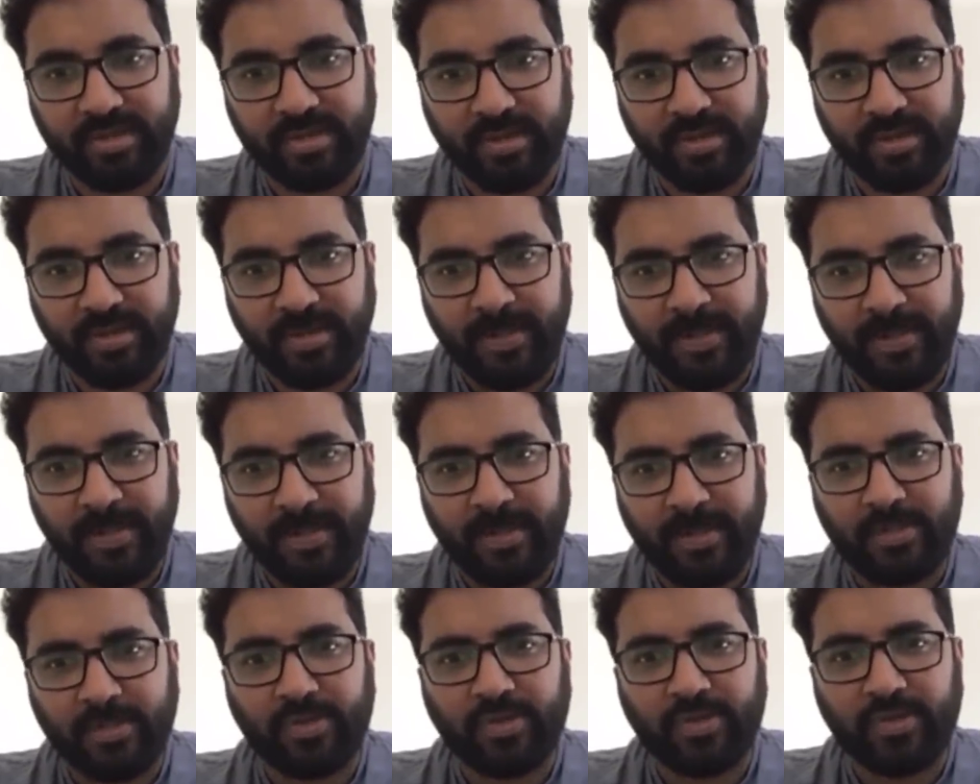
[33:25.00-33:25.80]
So
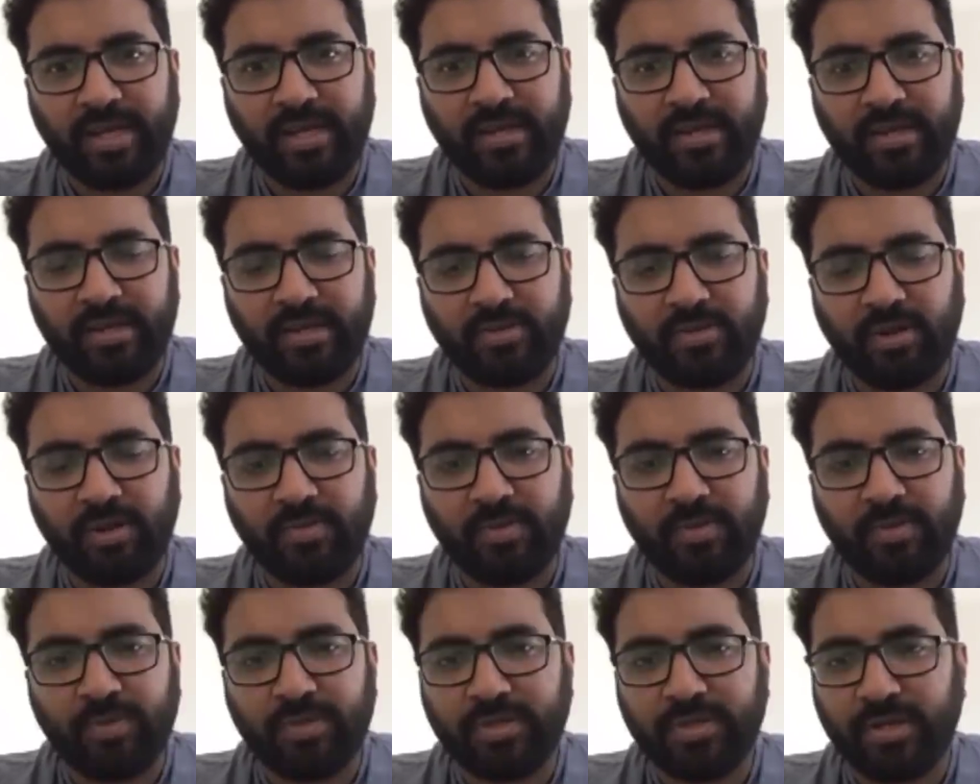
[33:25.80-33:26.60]
that is
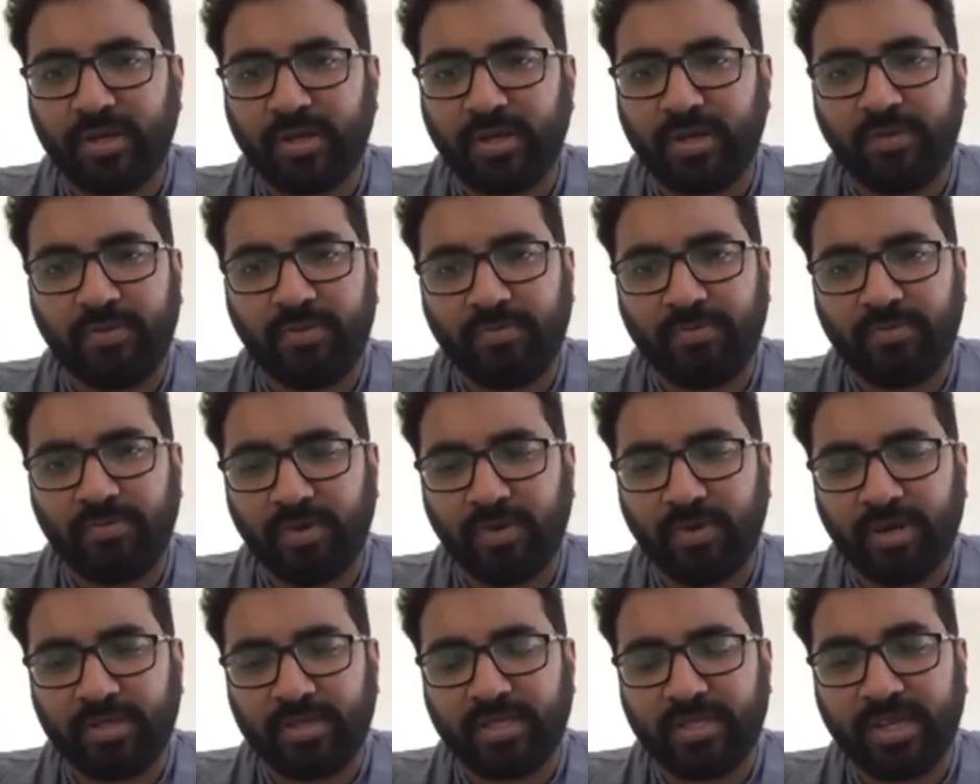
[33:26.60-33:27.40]
almost uh,
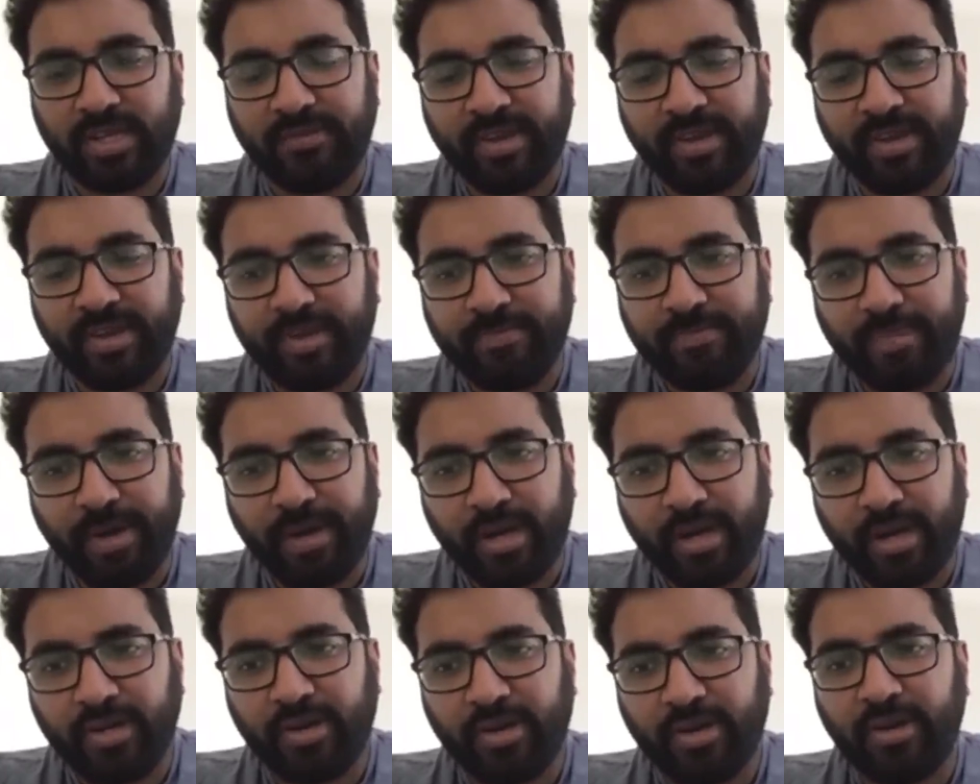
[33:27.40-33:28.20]
a significant
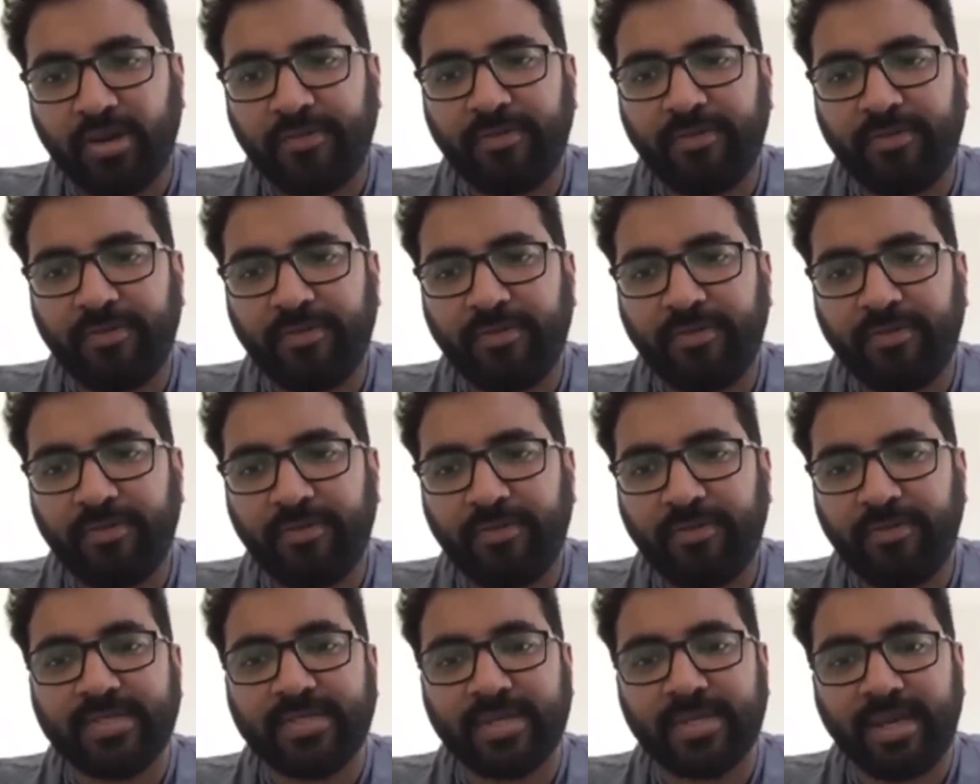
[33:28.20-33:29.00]
part of
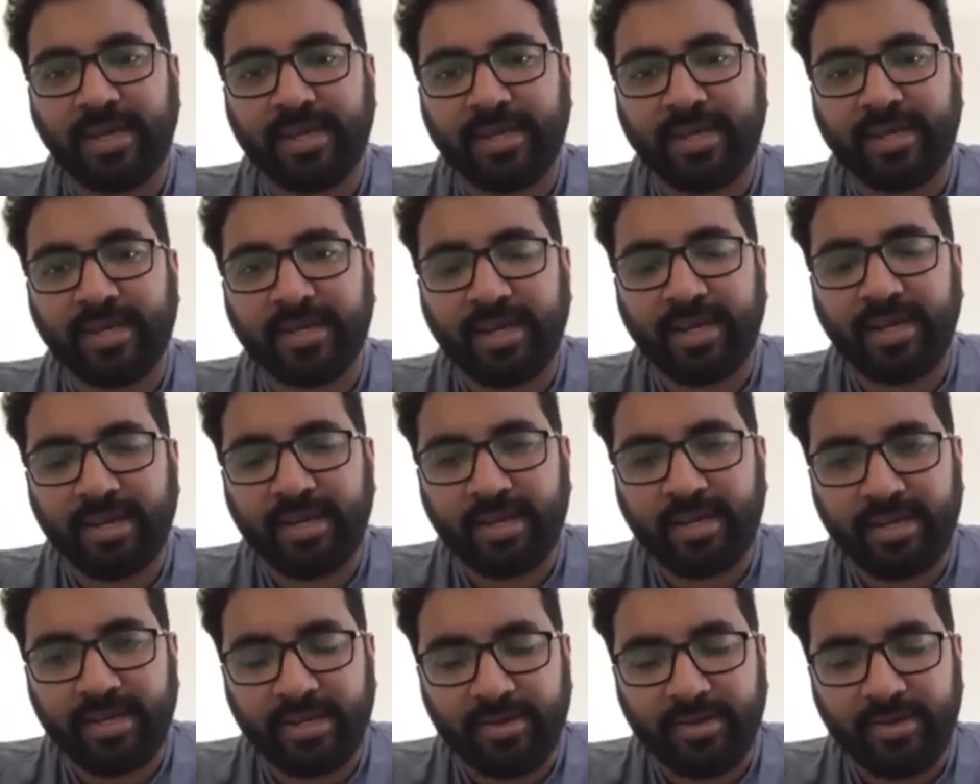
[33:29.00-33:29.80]
mains taken care
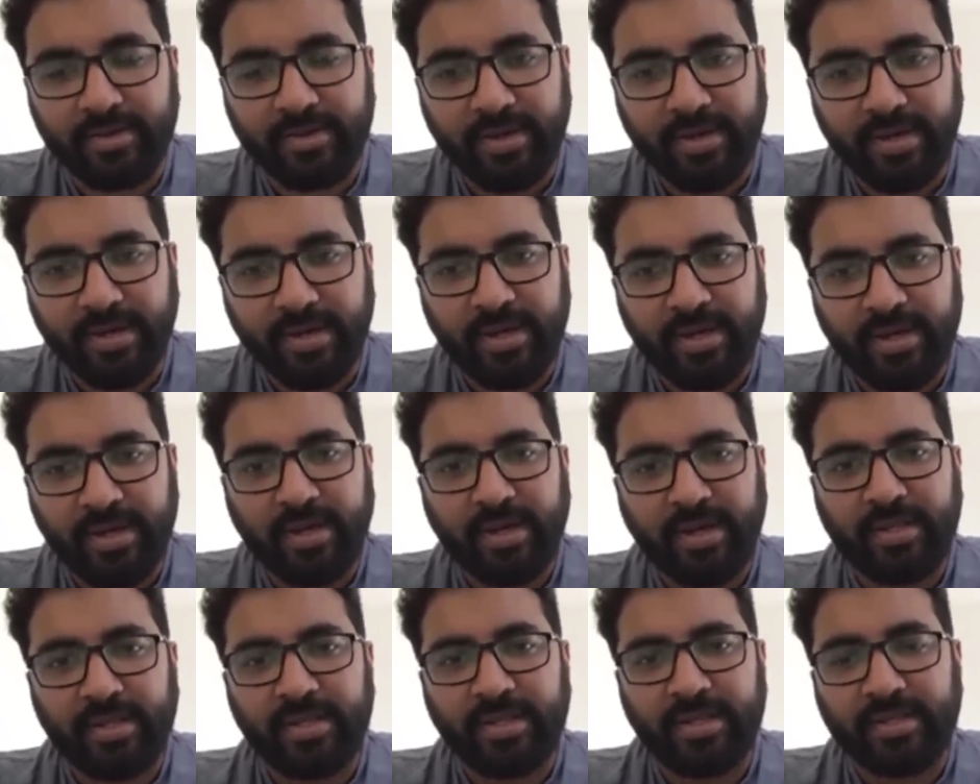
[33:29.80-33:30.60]
right now.
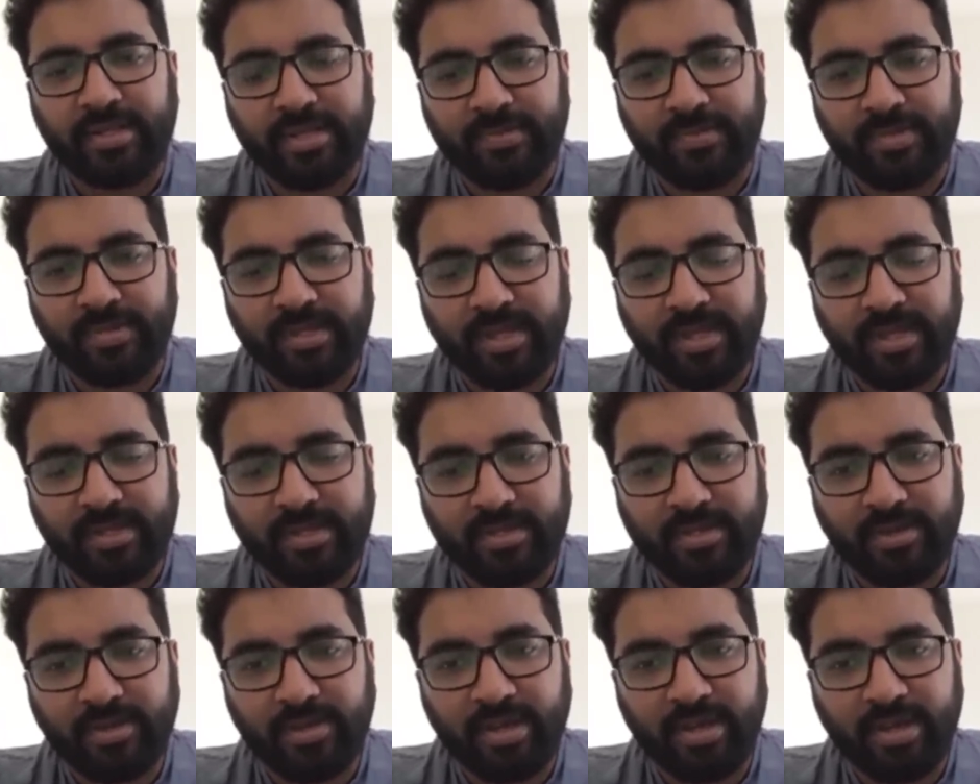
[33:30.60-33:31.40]
That's something that is
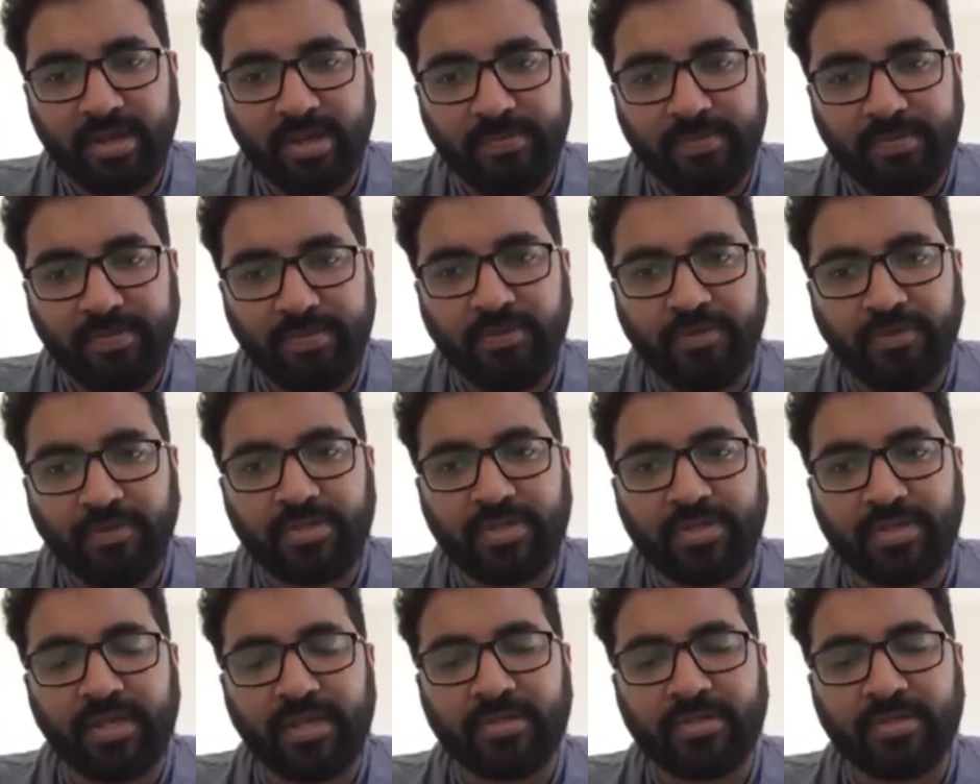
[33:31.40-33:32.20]
going to improve your
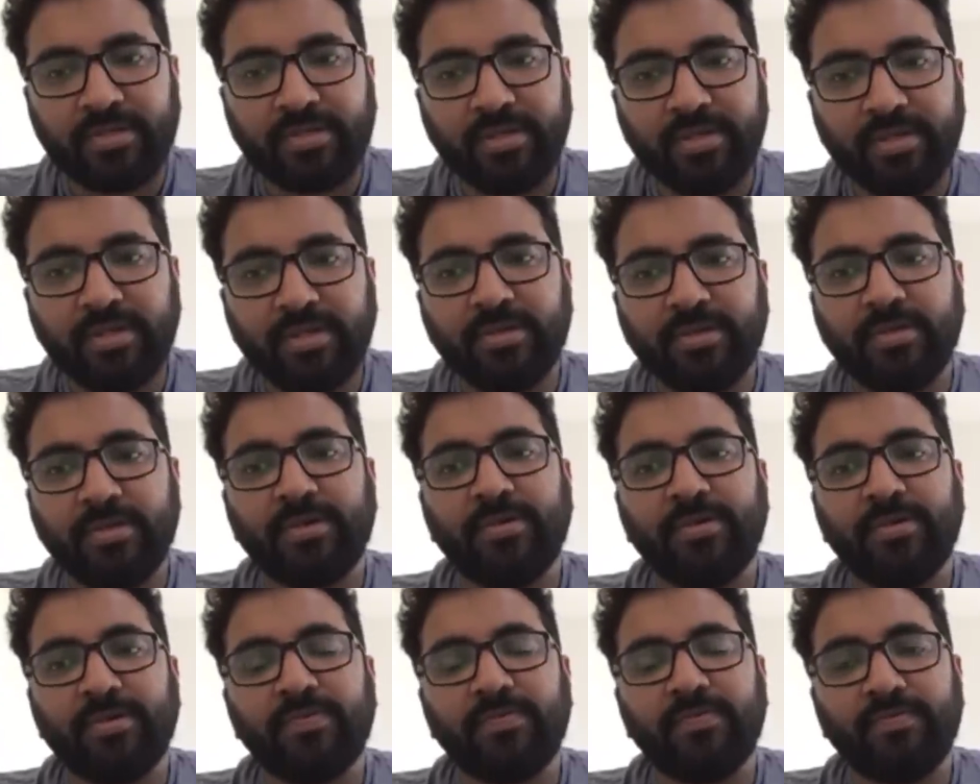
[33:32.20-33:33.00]
chances in
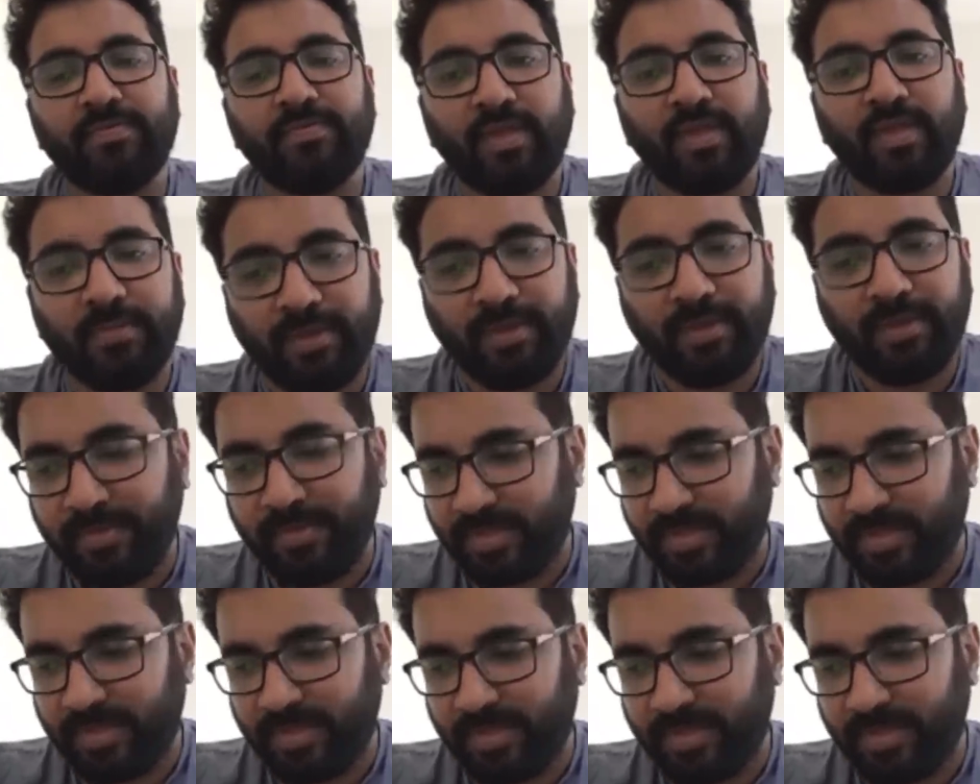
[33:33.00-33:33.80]
prelims,
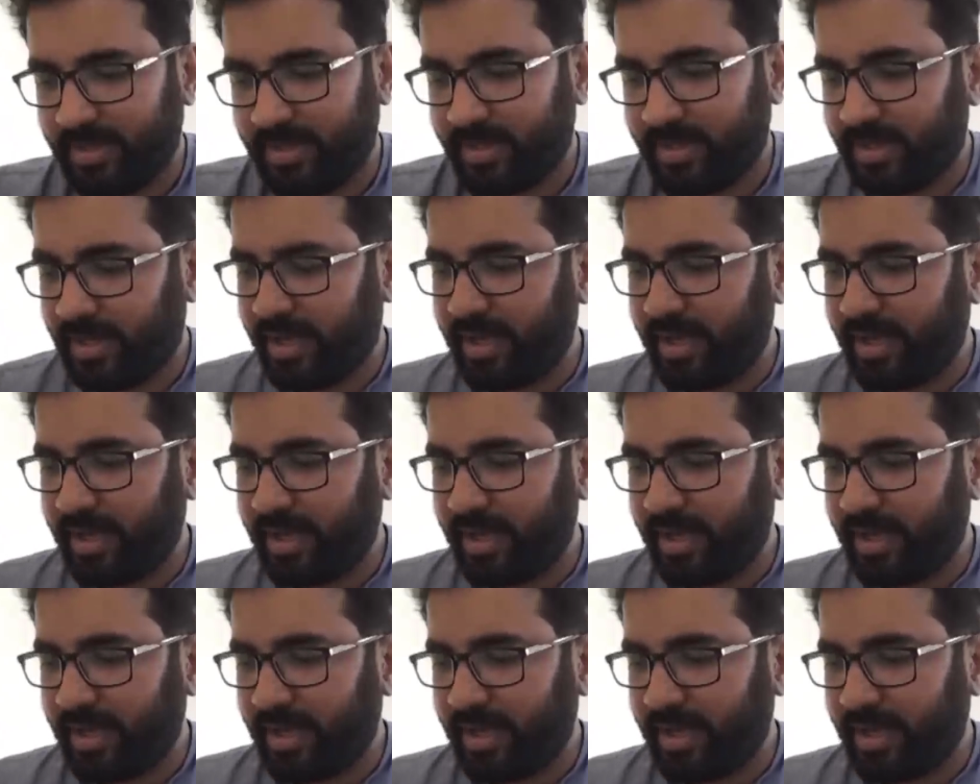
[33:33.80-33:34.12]
right?